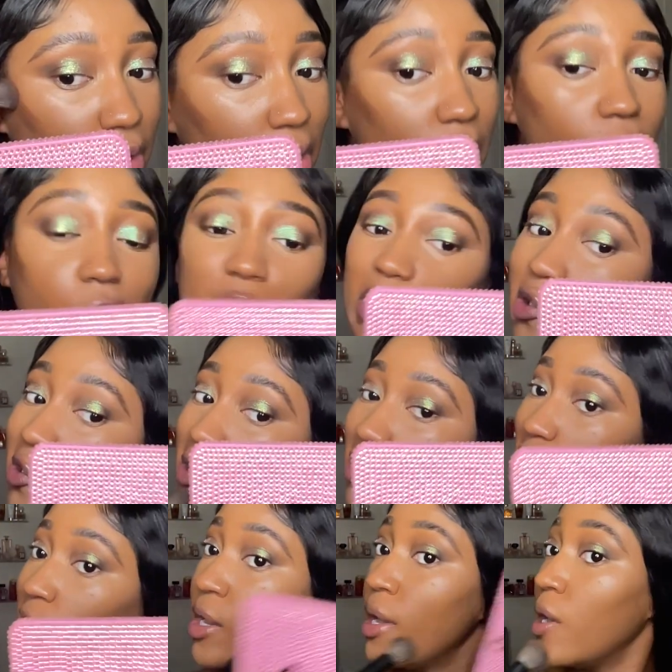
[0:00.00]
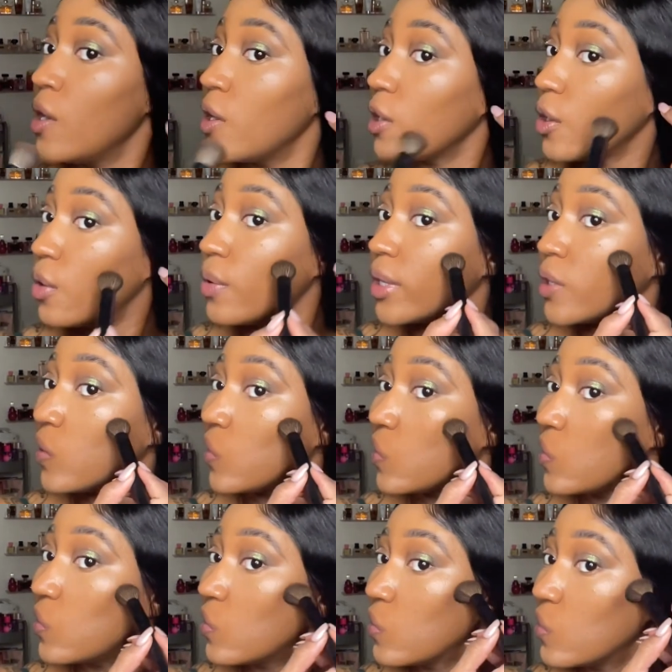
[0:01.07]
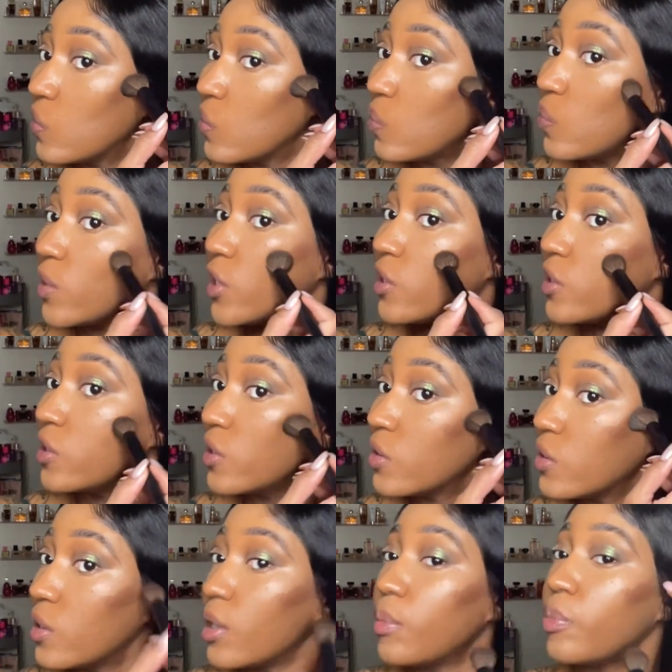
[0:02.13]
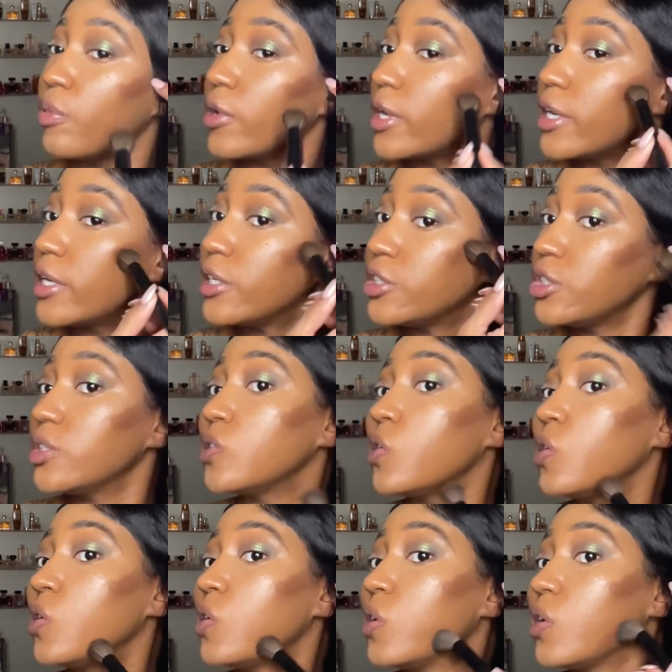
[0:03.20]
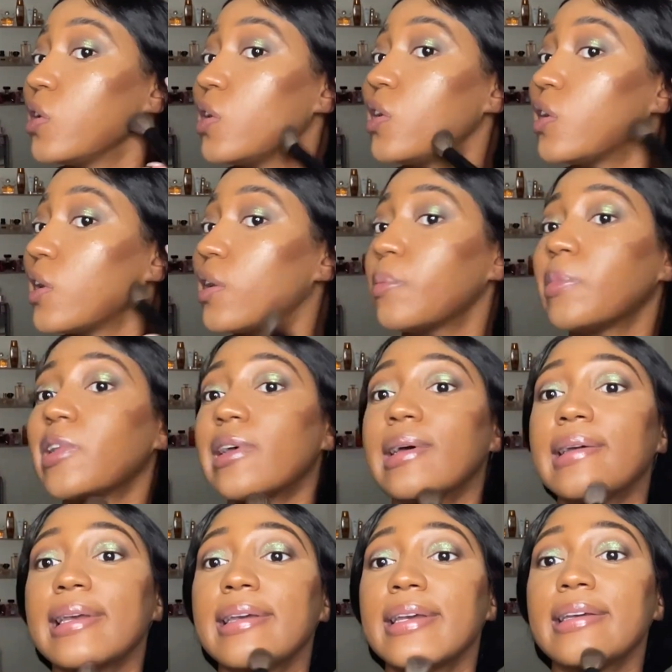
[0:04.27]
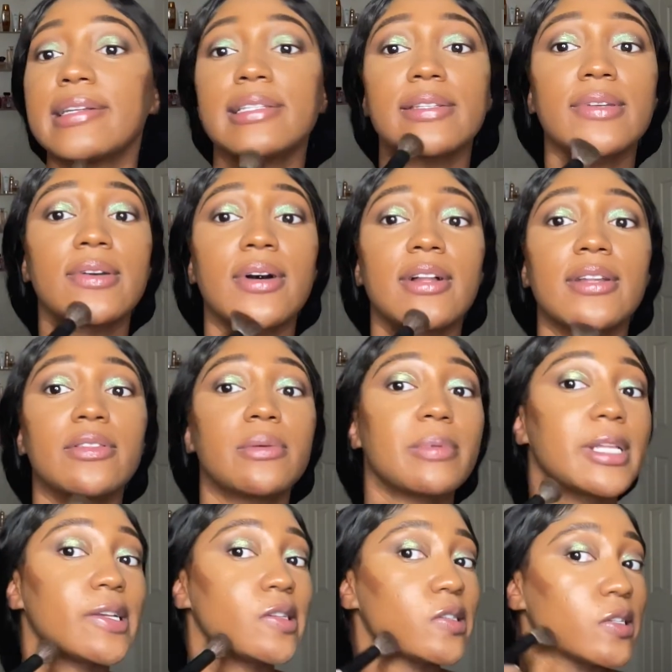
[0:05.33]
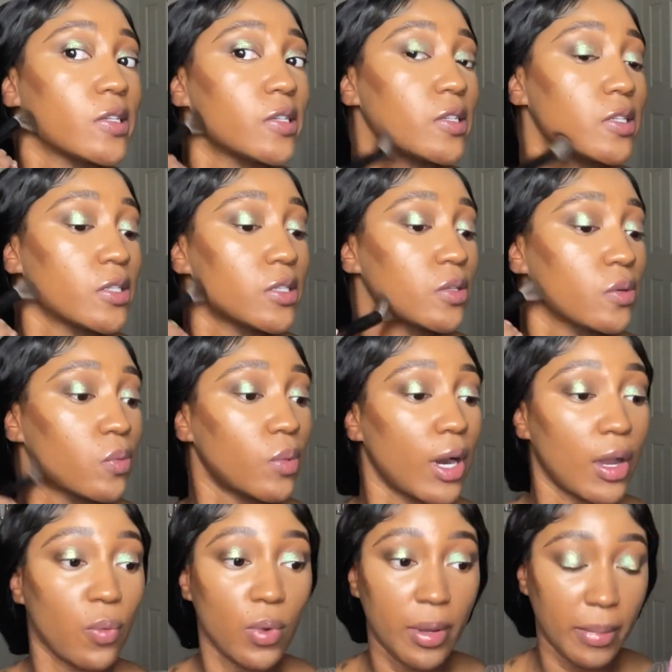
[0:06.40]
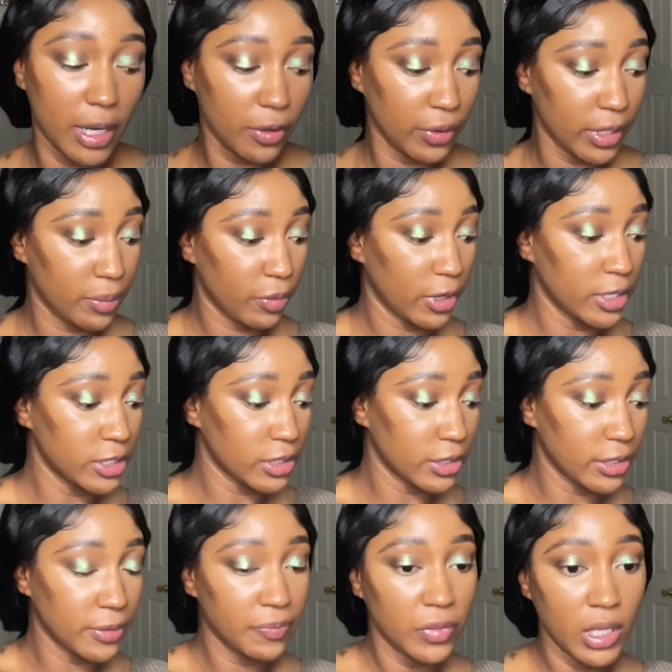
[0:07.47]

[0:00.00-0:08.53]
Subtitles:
And I just go in with a brush and I apply it to all of the places where I want my cream bronzer.